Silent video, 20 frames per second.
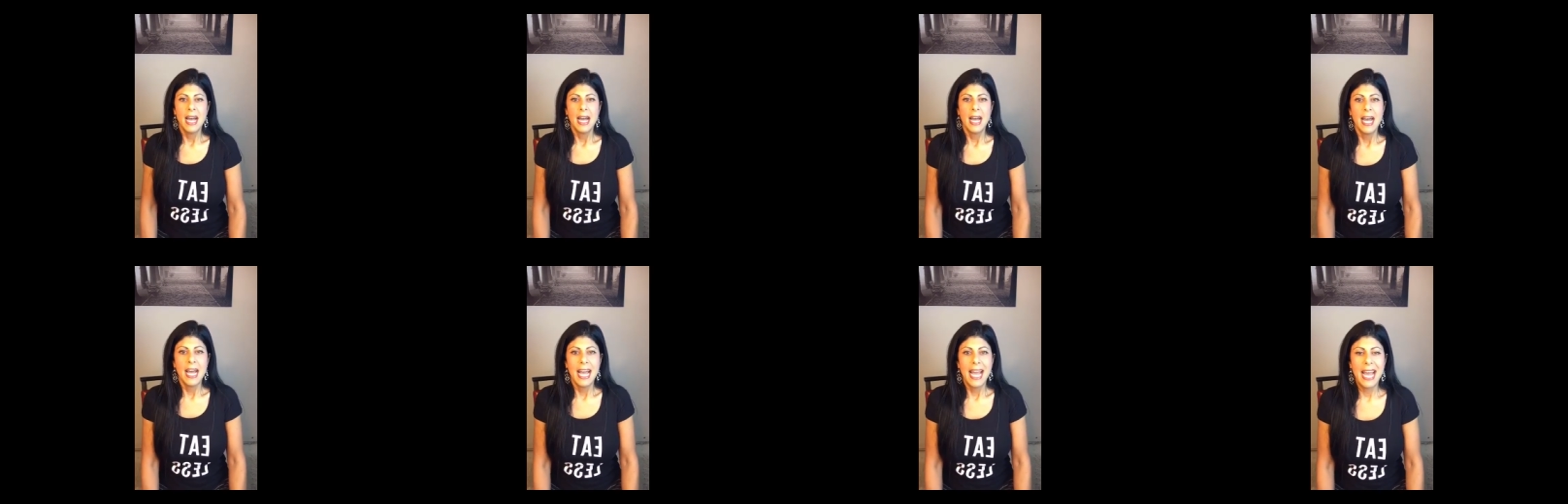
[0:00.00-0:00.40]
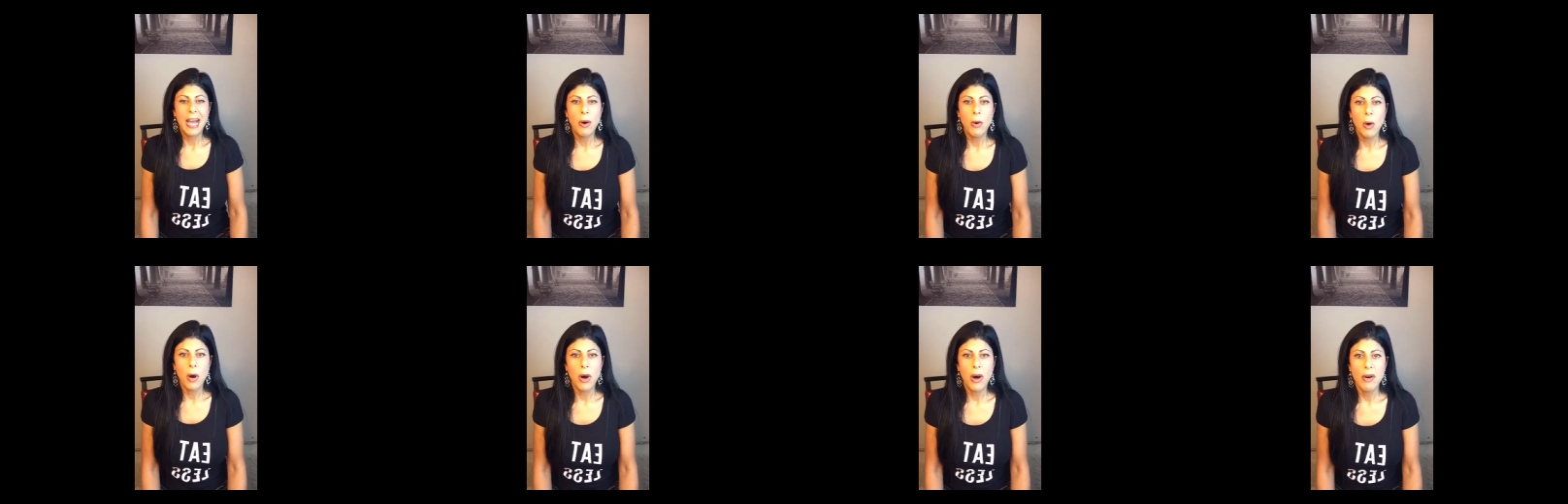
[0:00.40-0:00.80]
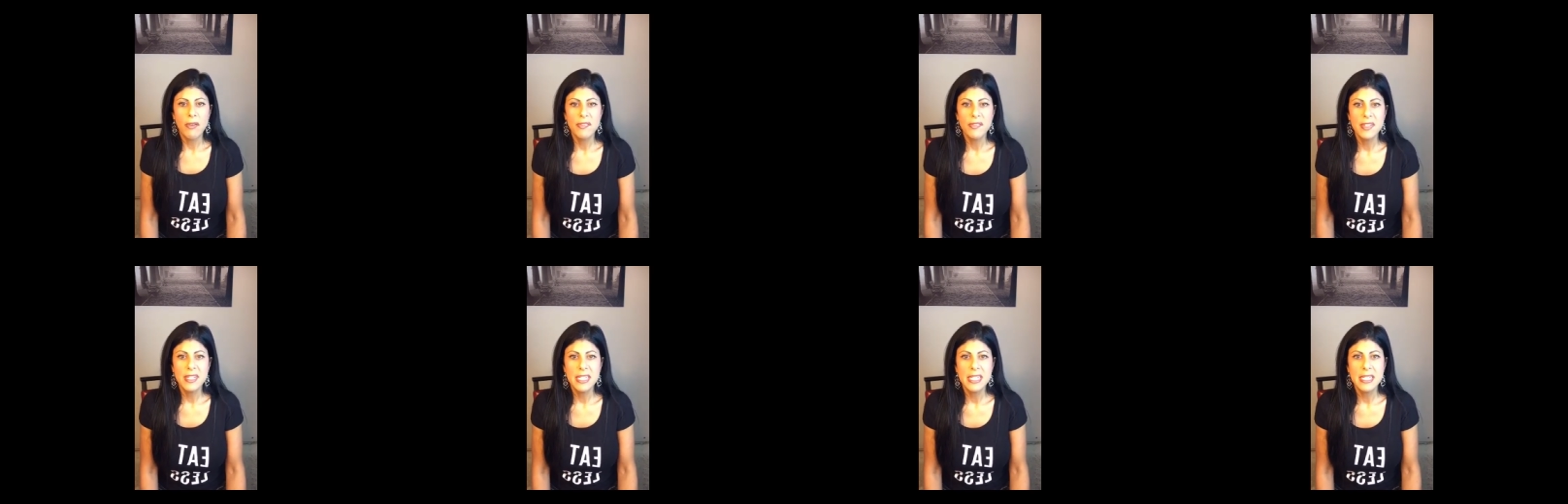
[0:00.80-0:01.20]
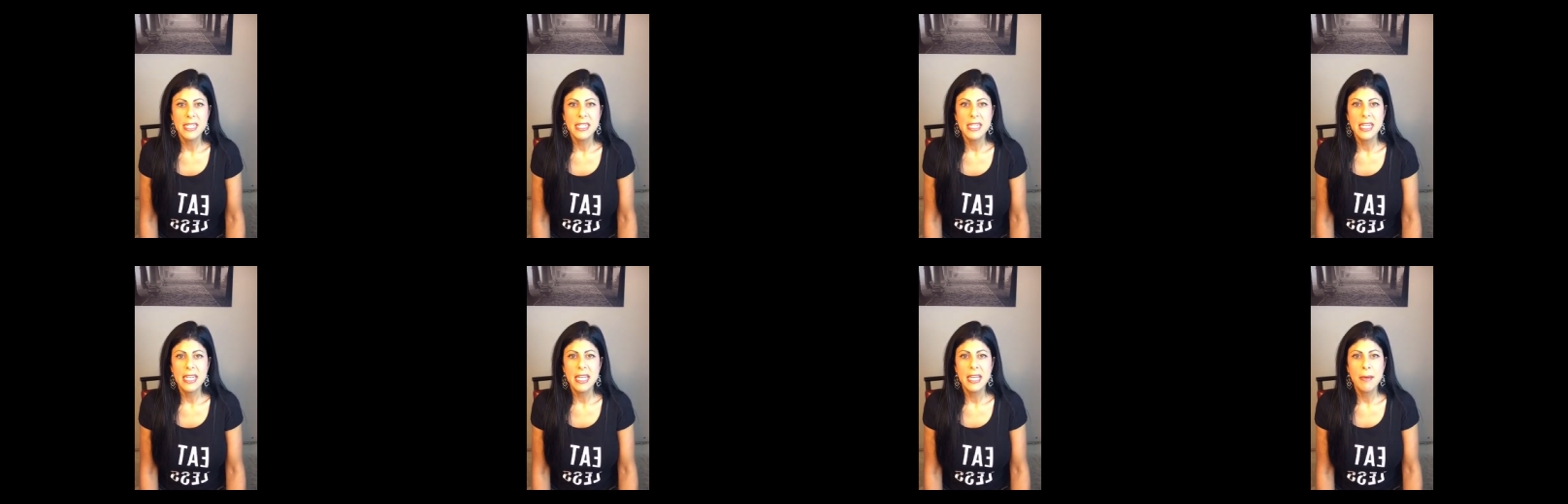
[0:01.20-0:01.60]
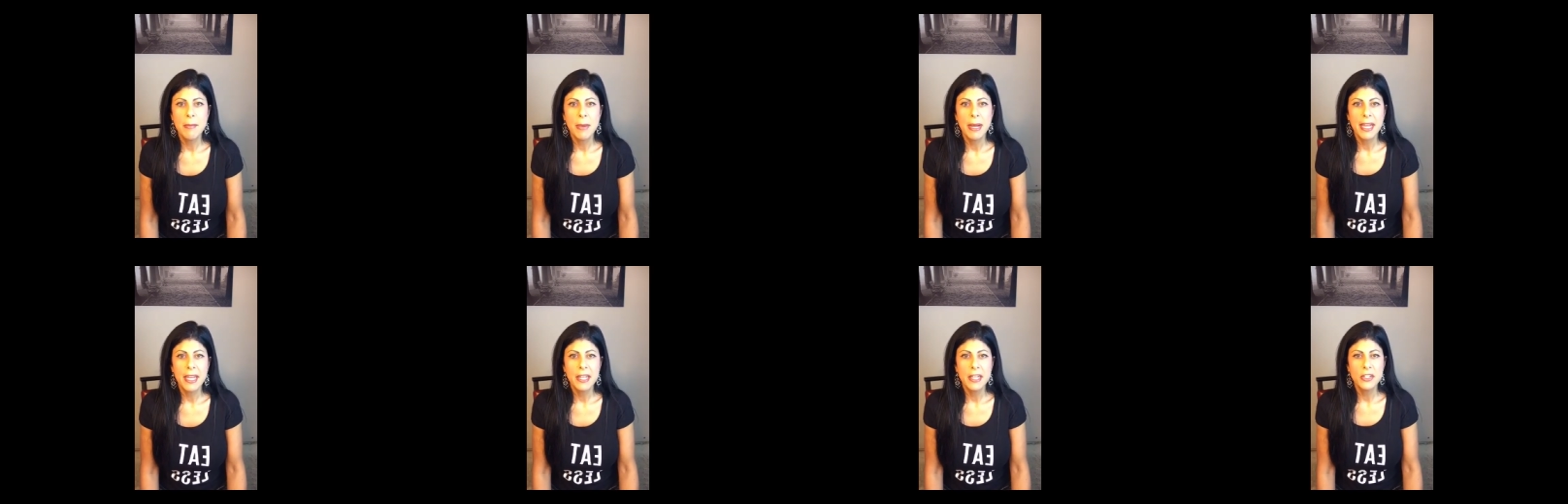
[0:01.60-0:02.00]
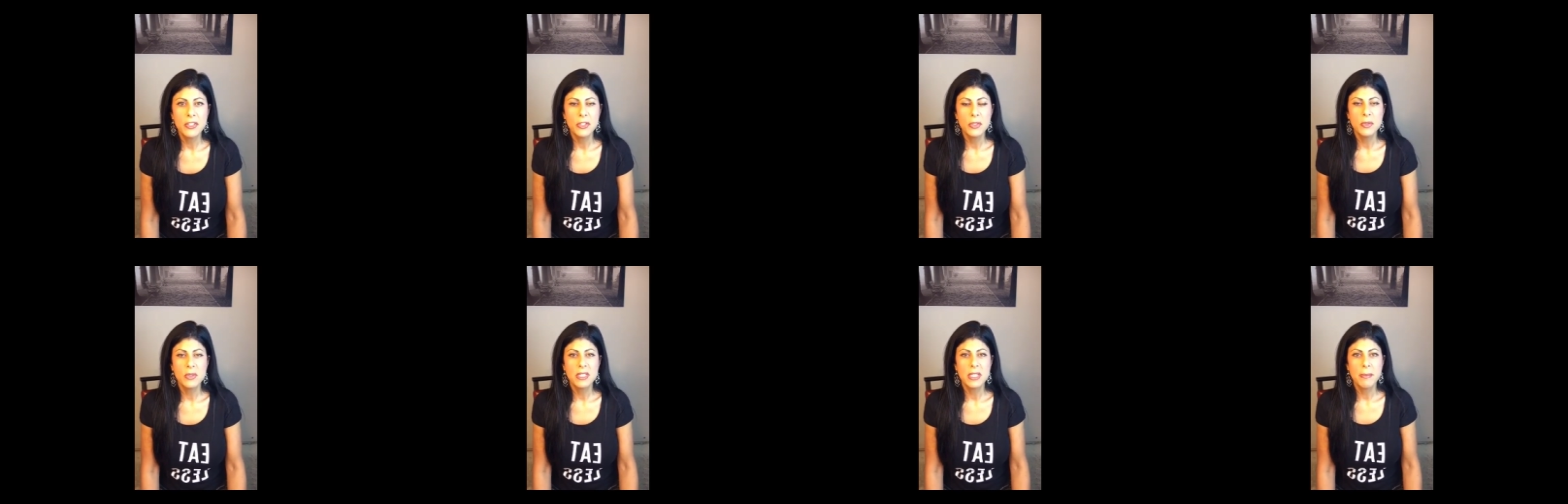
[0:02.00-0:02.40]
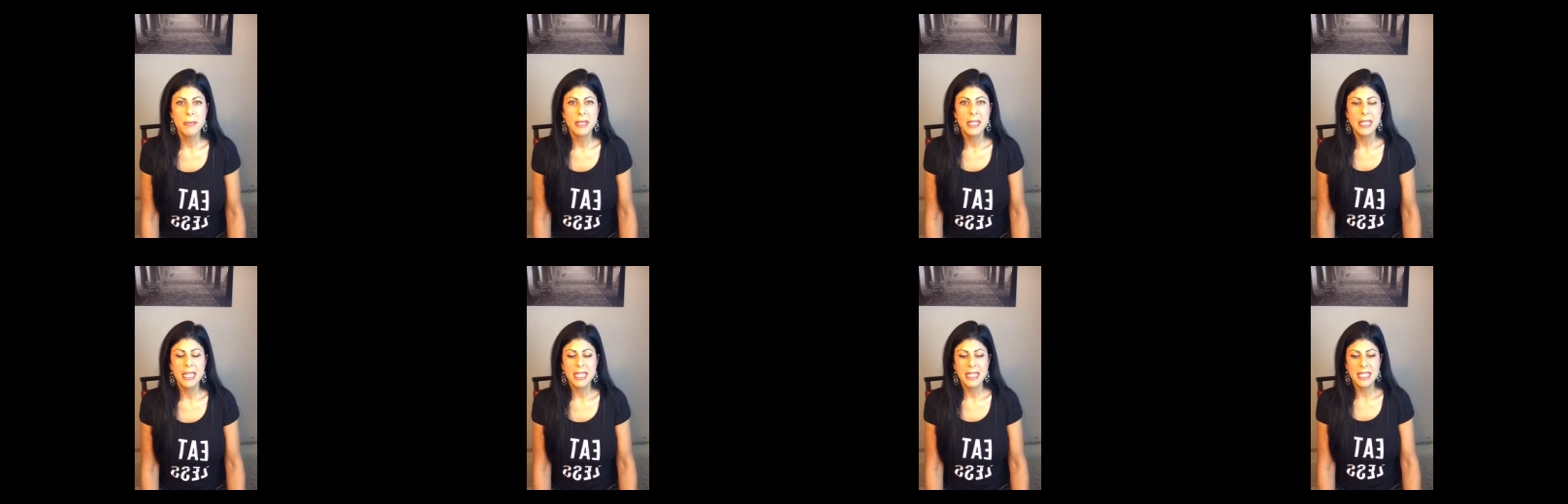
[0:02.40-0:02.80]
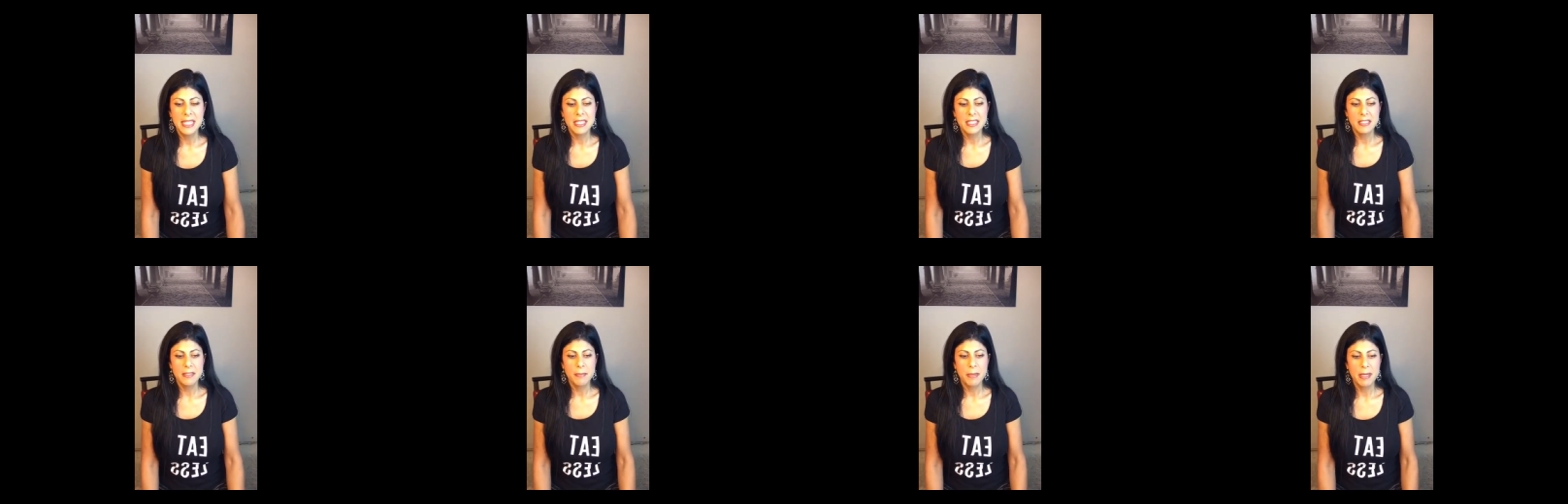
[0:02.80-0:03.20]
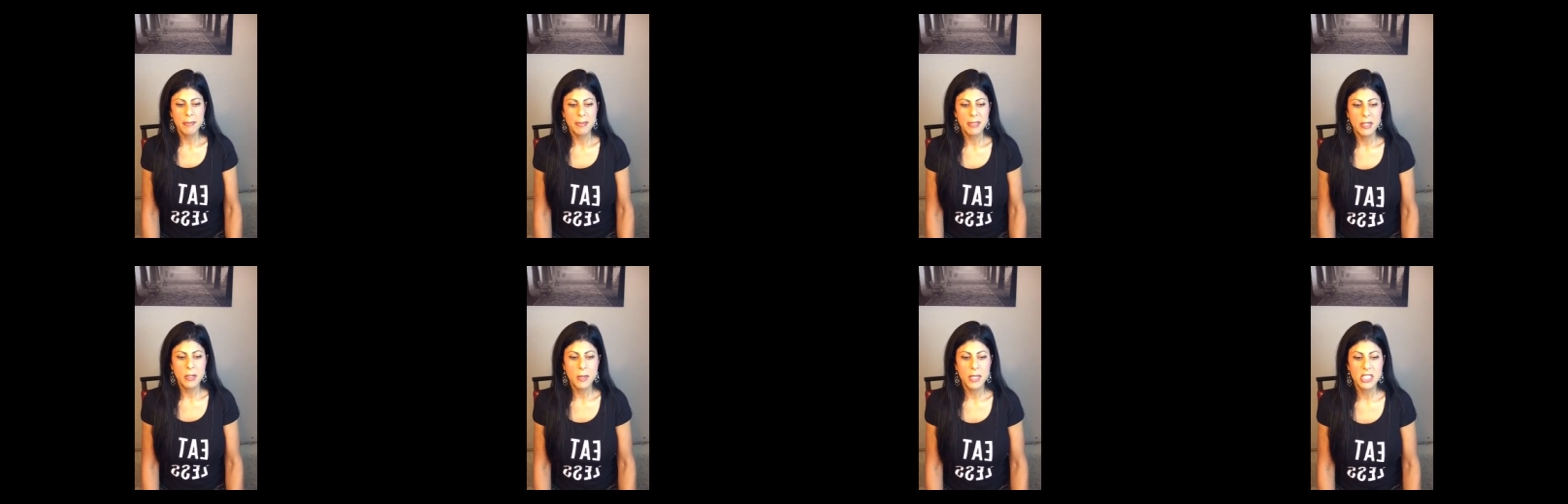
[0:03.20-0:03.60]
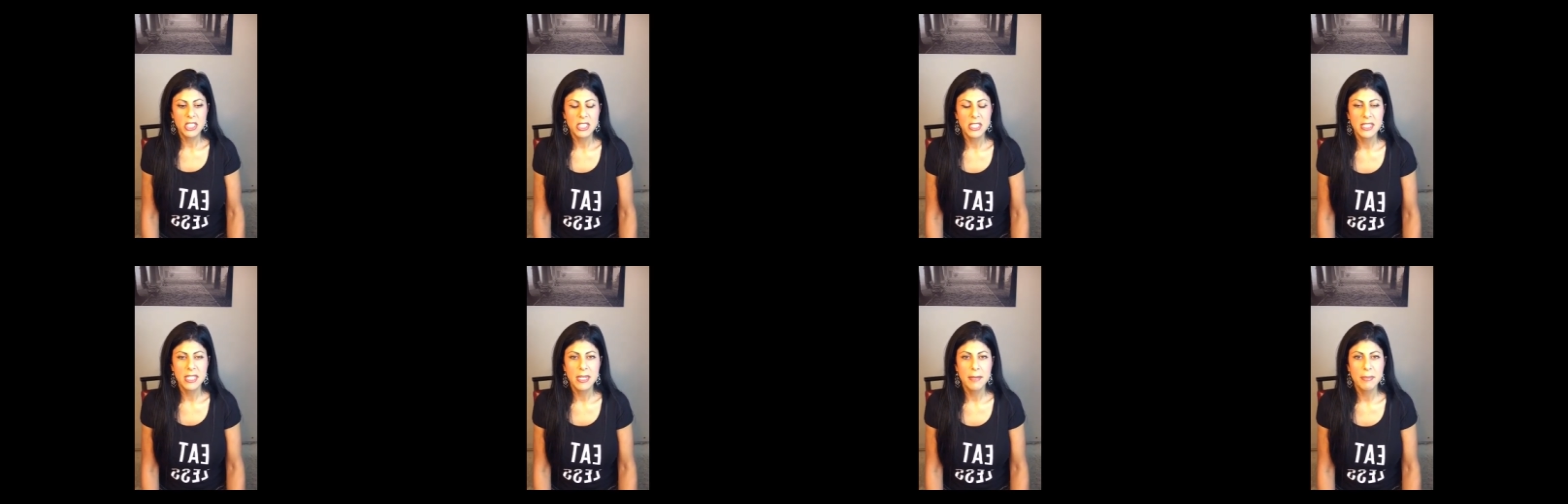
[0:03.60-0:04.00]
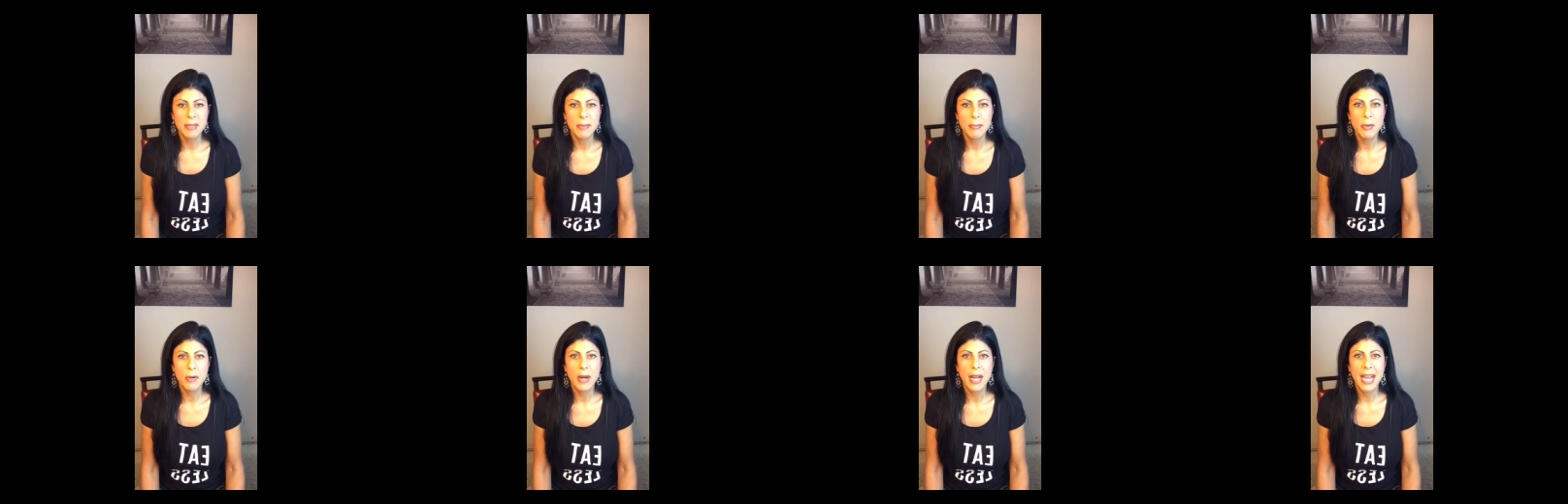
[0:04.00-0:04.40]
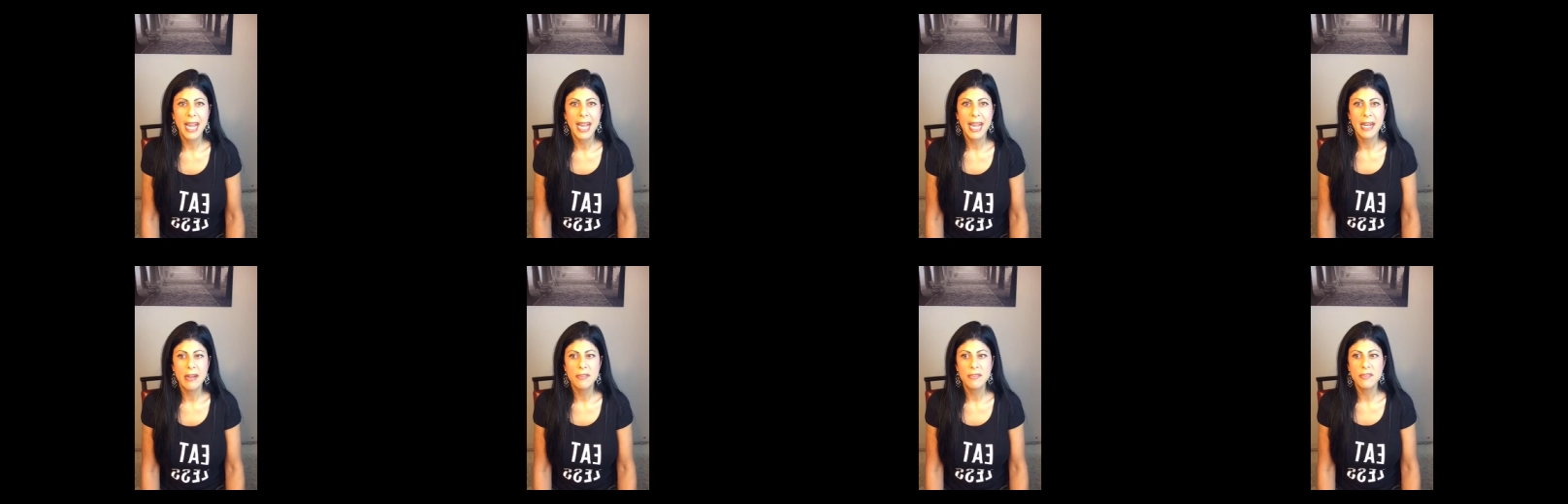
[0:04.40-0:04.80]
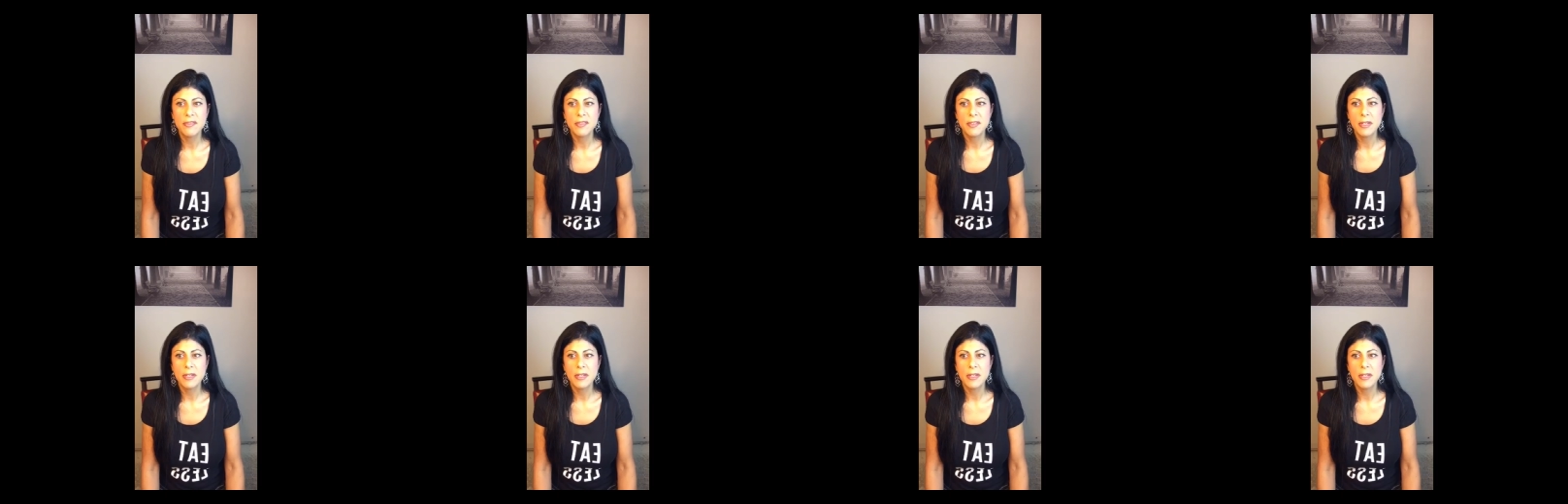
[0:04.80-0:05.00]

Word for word: how often am I going to do something like this? Might be a question that people have.